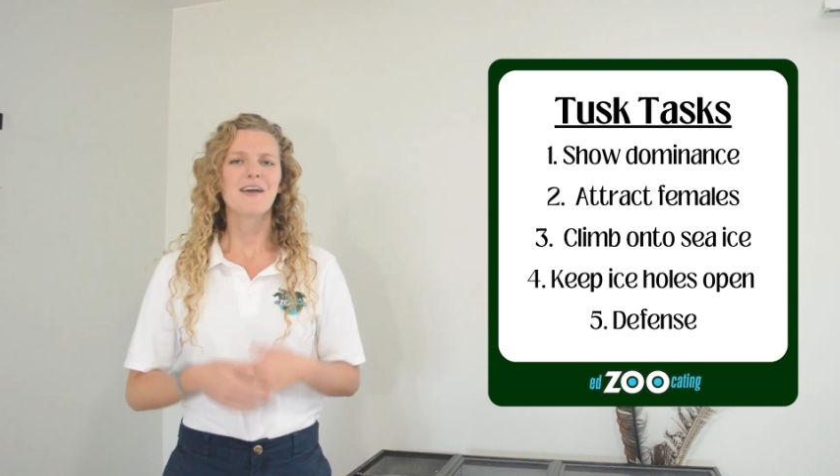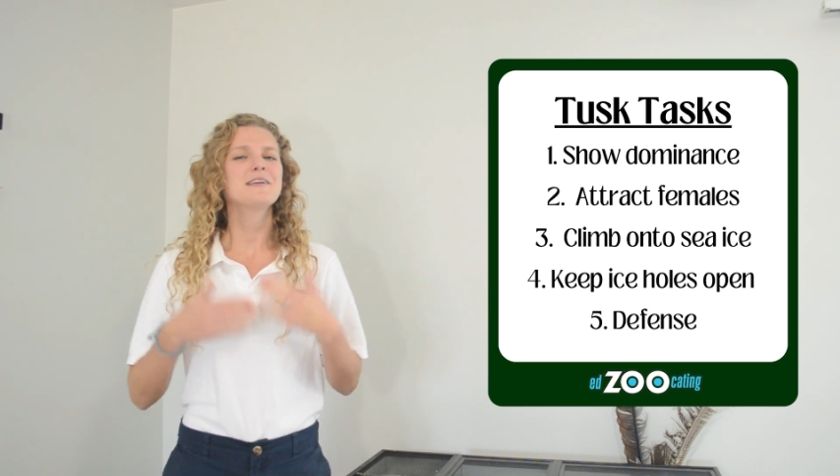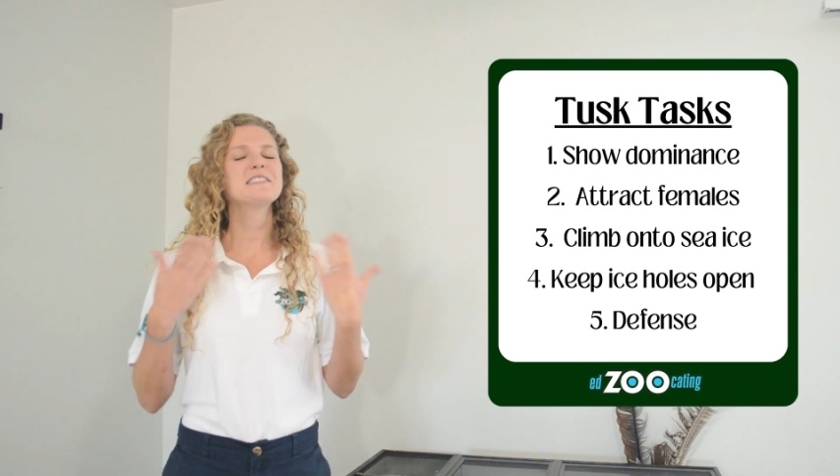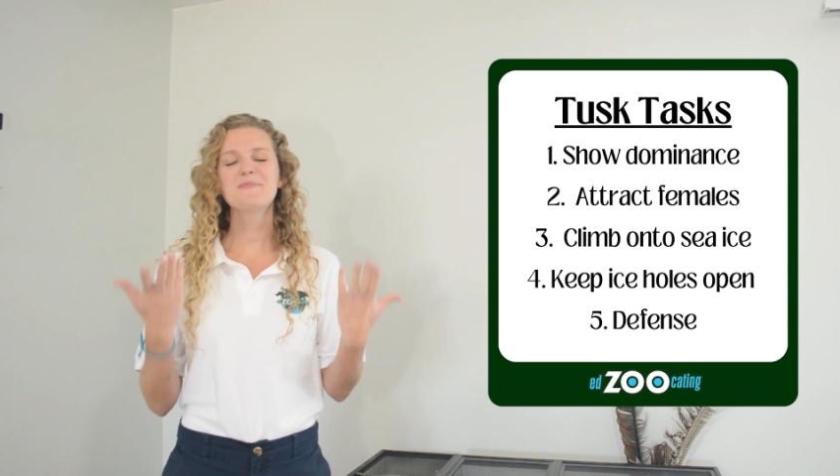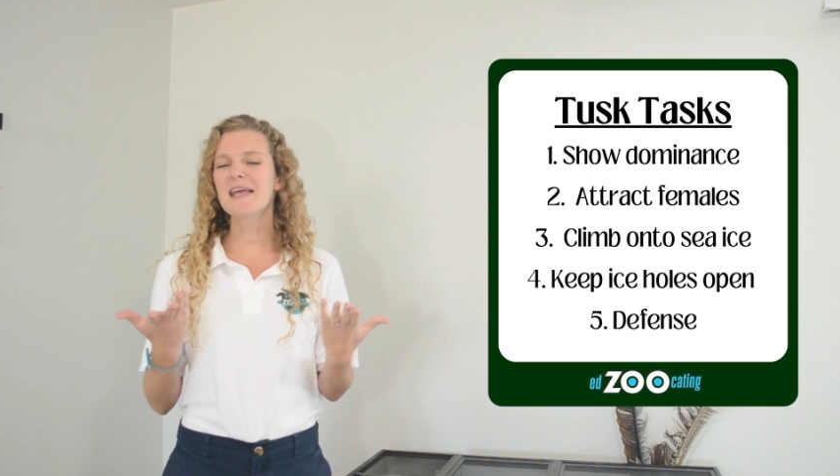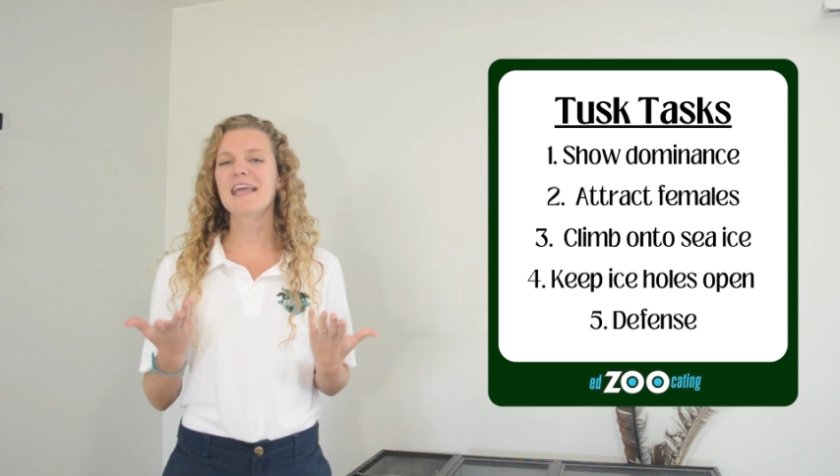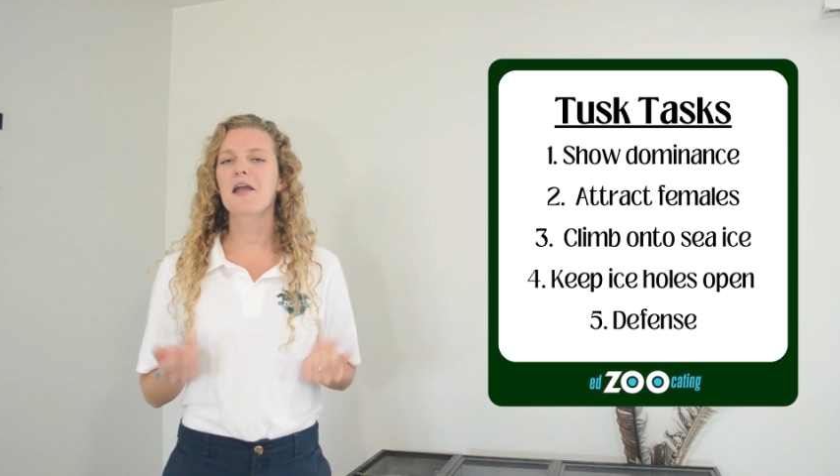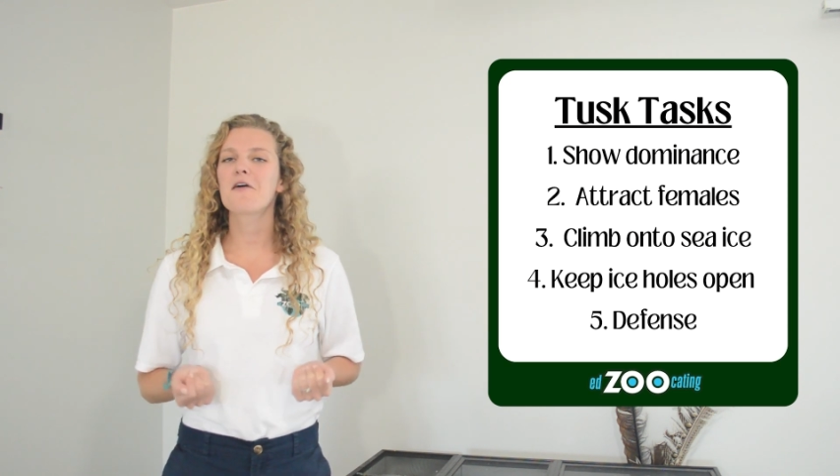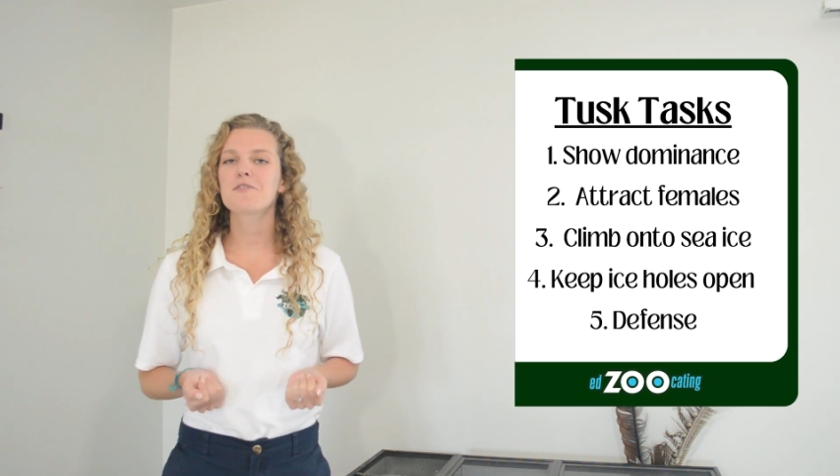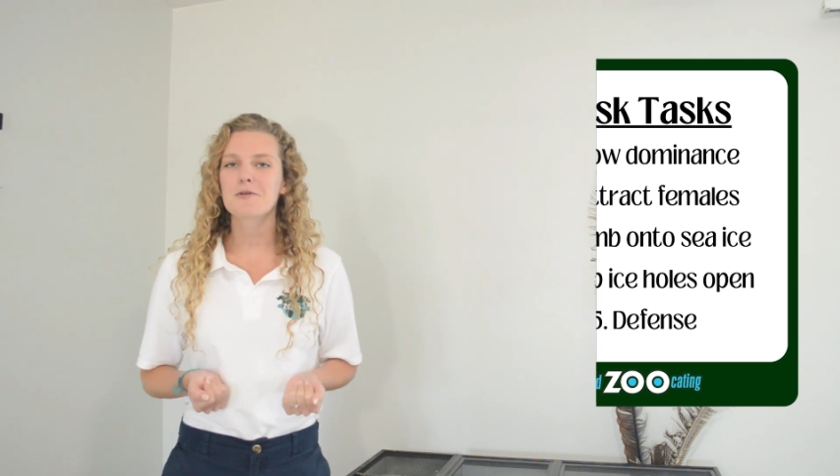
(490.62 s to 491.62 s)

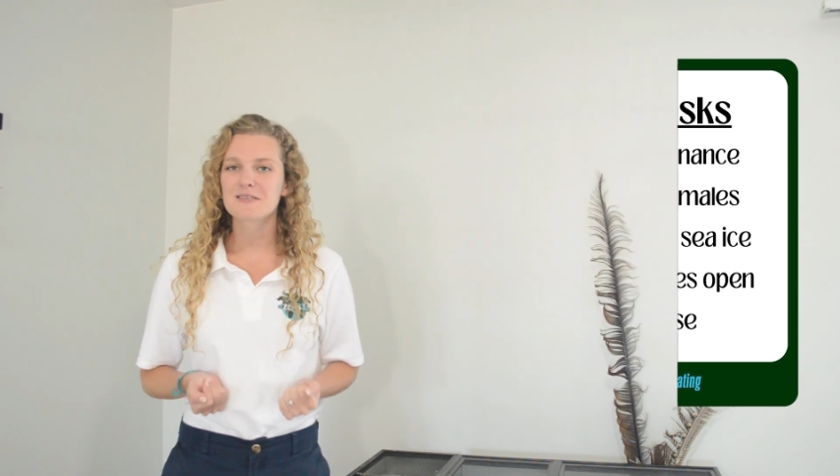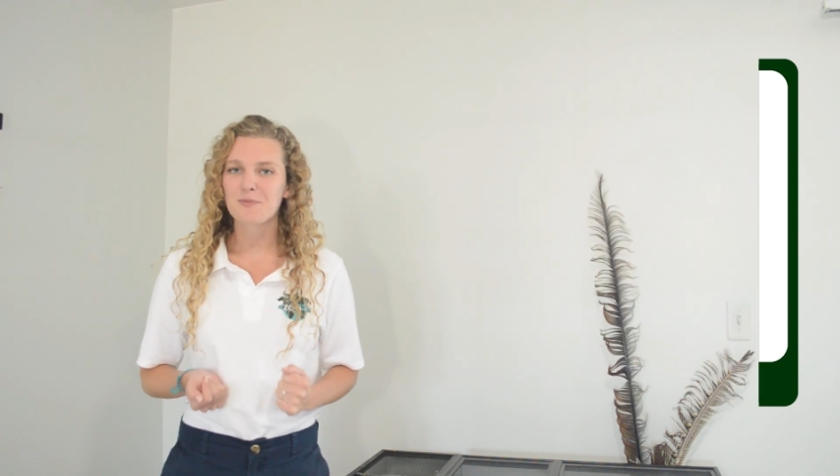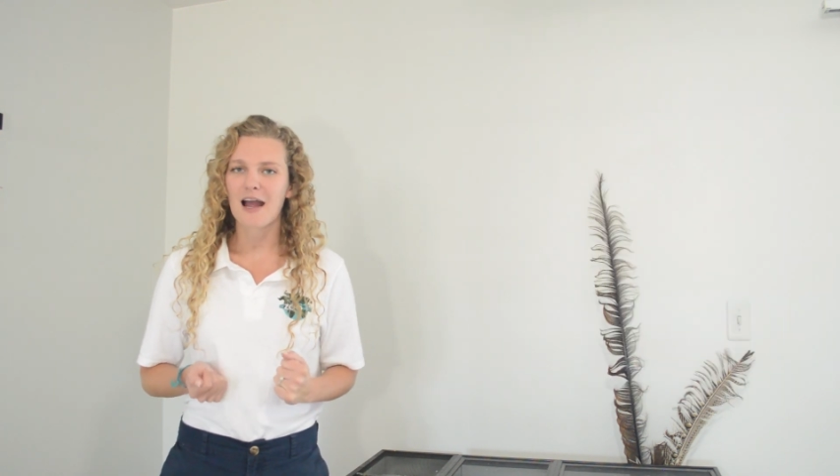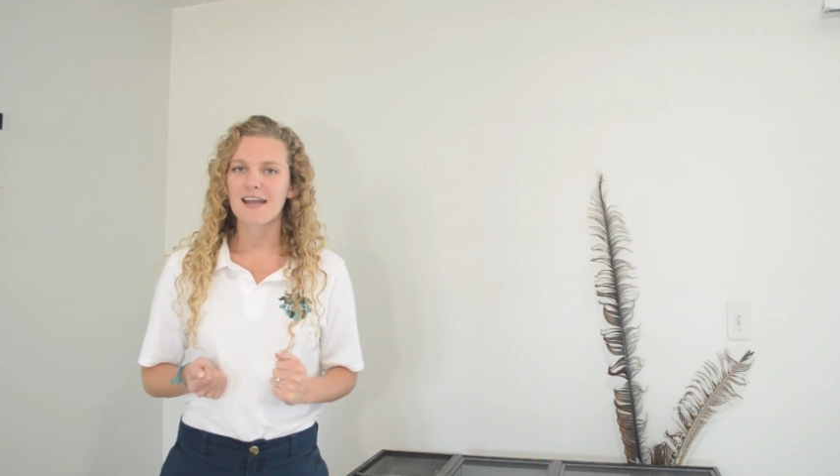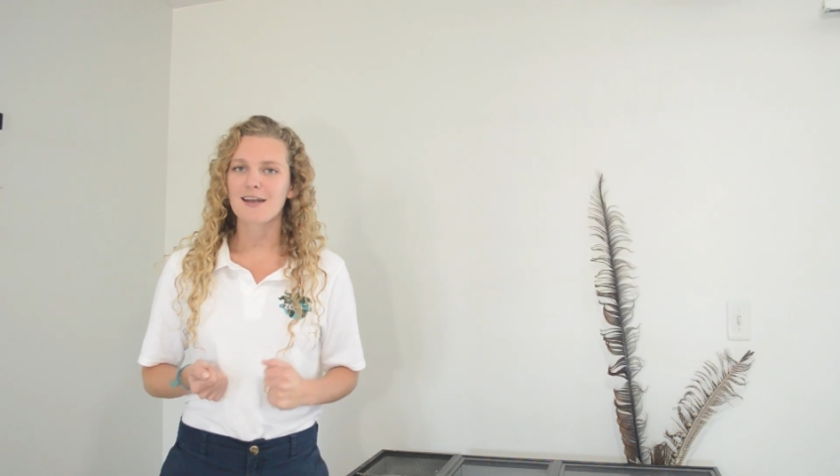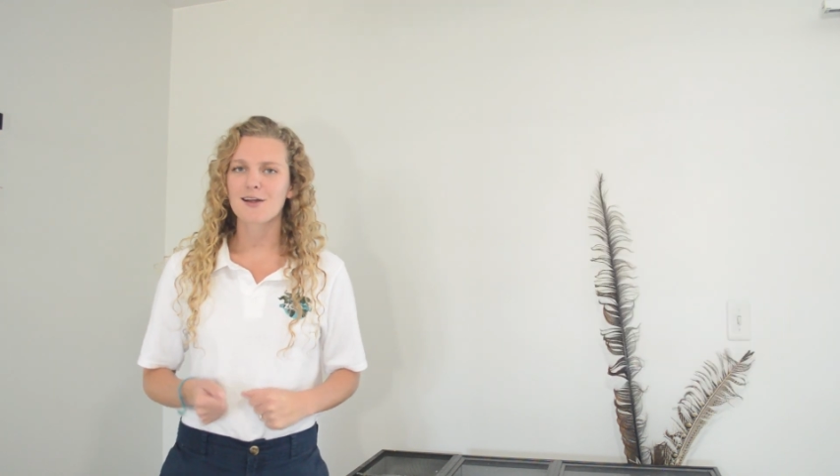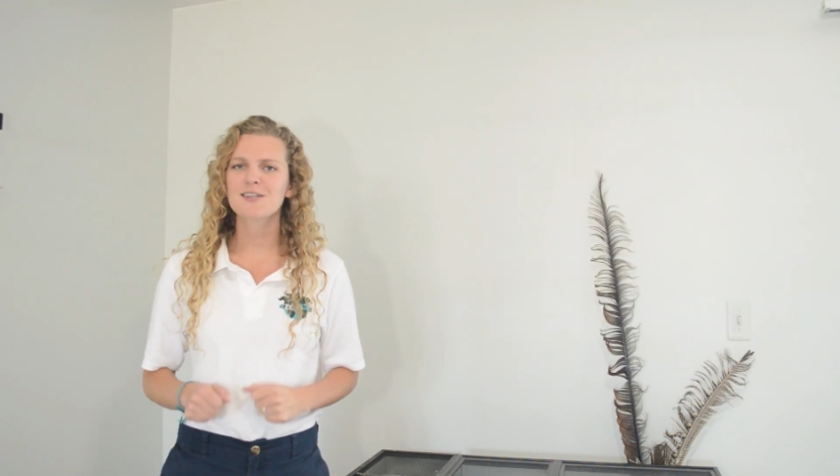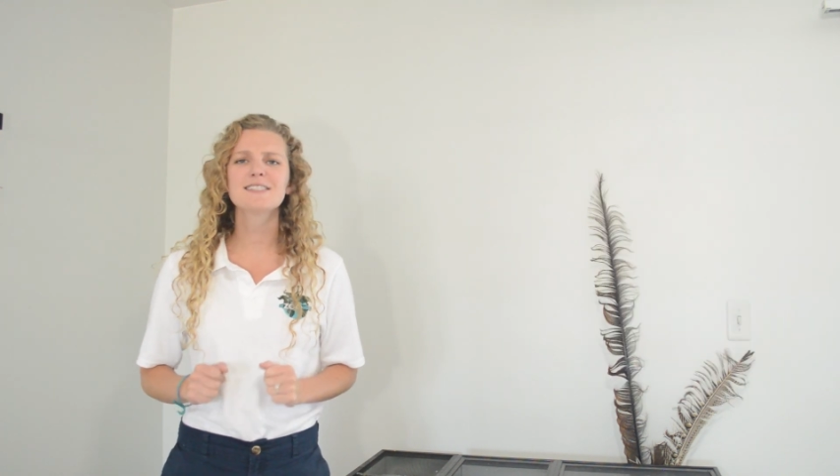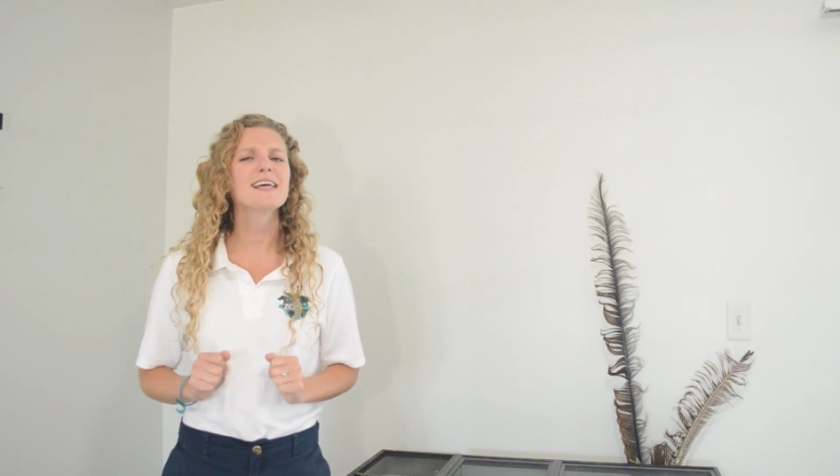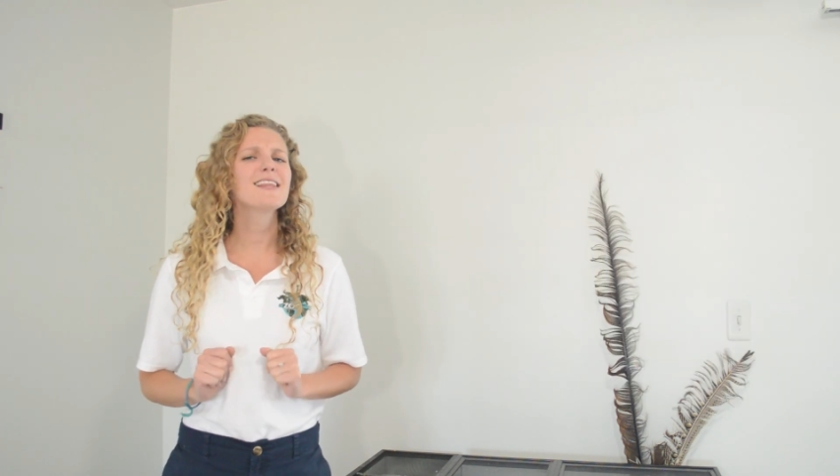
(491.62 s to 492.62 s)
Speaking of those predators,